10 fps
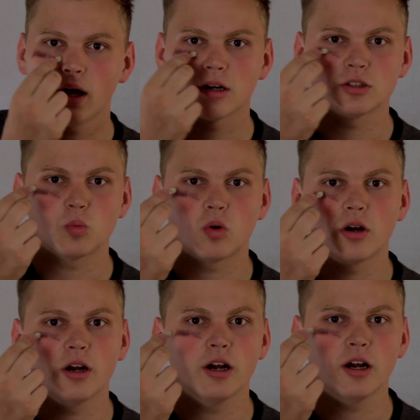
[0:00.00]
just
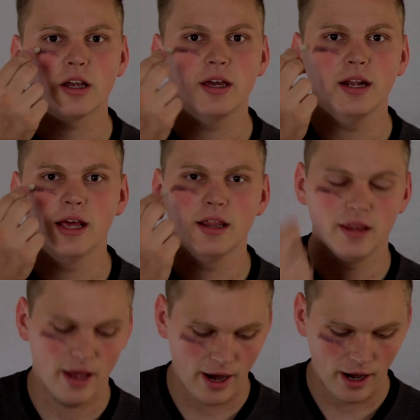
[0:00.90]
work it in
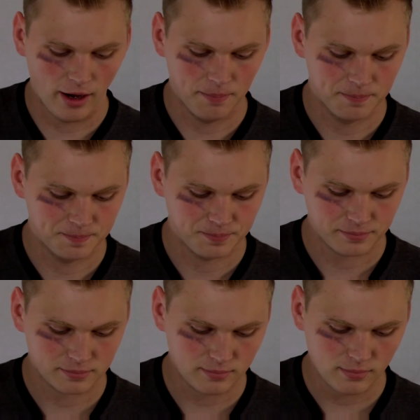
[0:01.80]
there.
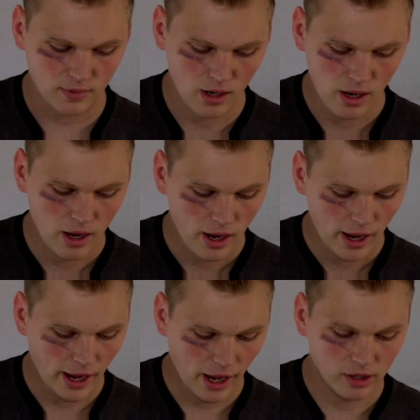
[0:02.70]

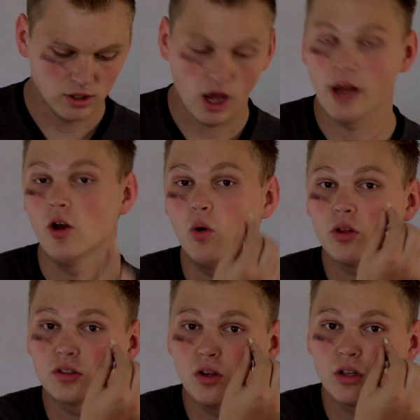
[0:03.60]
And I know it
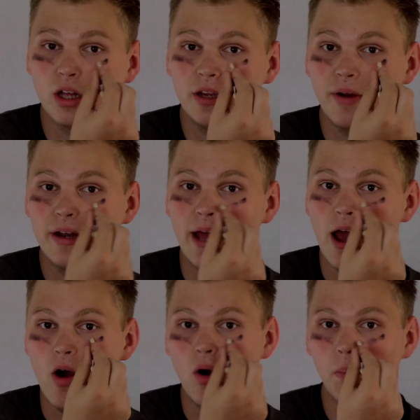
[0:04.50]
looks a little clunky right
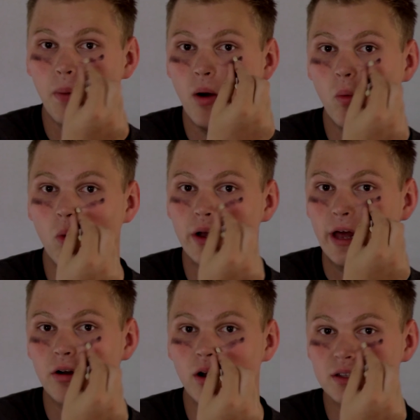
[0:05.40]
now, but we'll
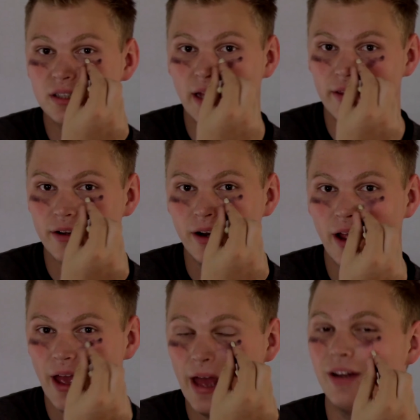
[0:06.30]
get her all together
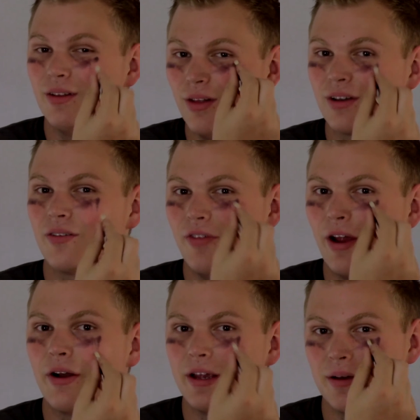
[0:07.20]
and you'll look
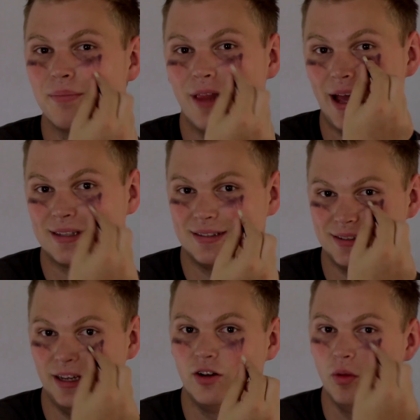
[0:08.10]
very complex.
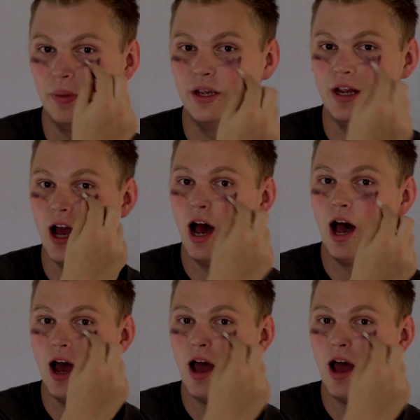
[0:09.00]
It'll be, and